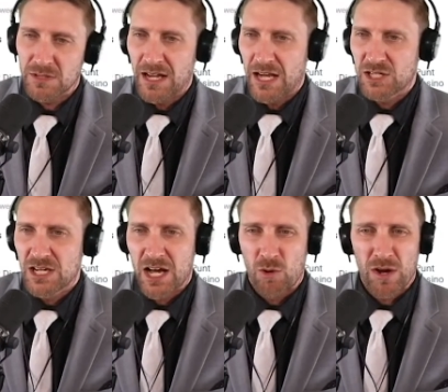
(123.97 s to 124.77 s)
It actually
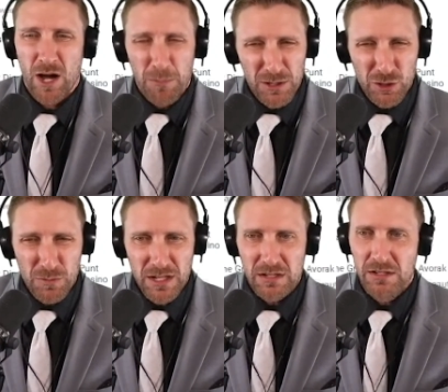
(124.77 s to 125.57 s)
kind of went up a little
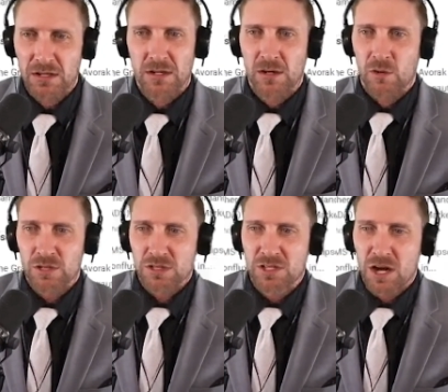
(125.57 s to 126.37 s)
bit,
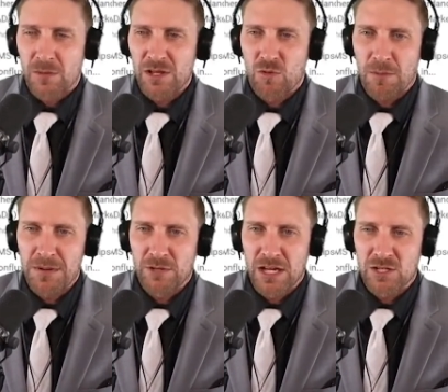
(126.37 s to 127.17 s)
which is good. I mean, you want
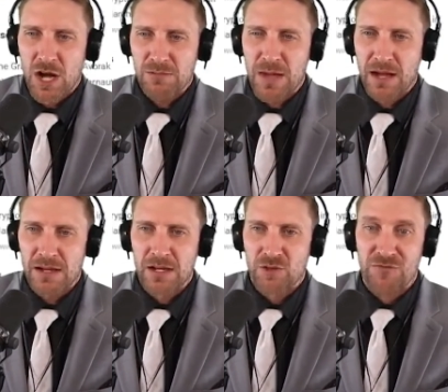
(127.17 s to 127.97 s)
people to get jobs back.
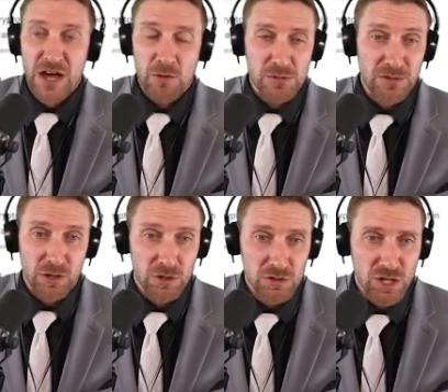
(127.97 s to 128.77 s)
The Fed wants people
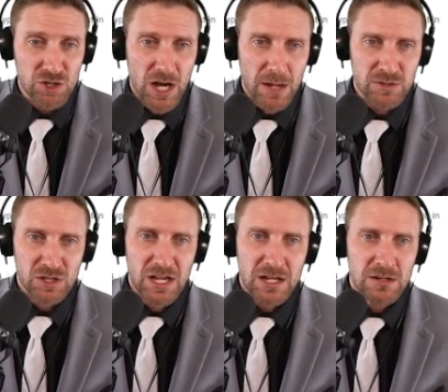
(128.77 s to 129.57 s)
to lose their jobs
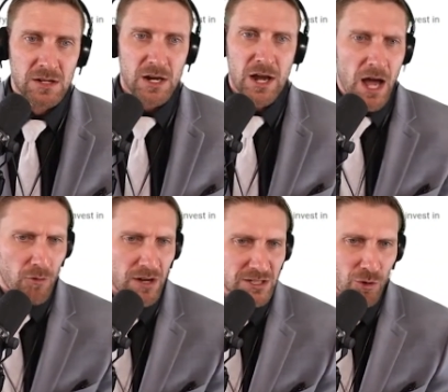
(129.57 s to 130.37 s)
so they can
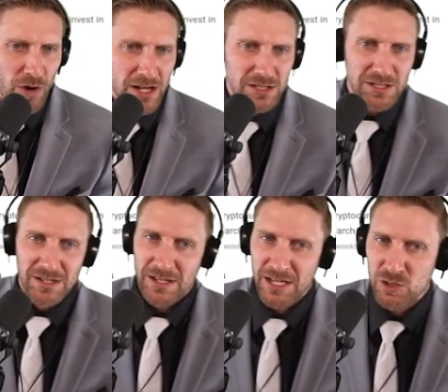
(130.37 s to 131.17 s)
not raise the rates.
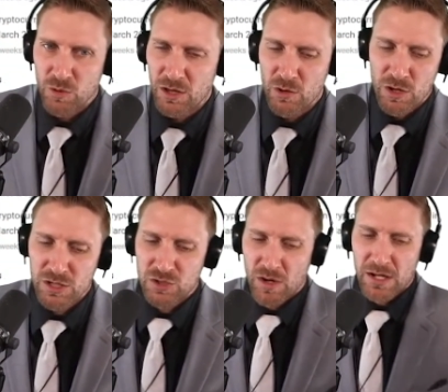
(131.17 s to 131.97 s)
It's really,
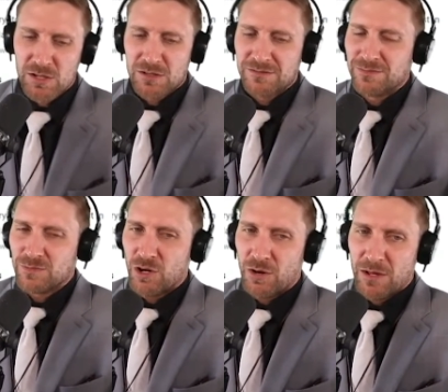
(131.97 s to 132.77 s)
really strange.
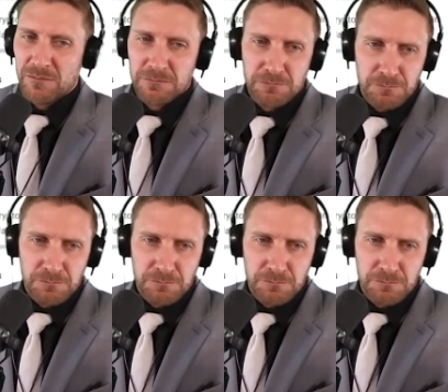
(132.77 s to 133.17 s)
You know what I mean?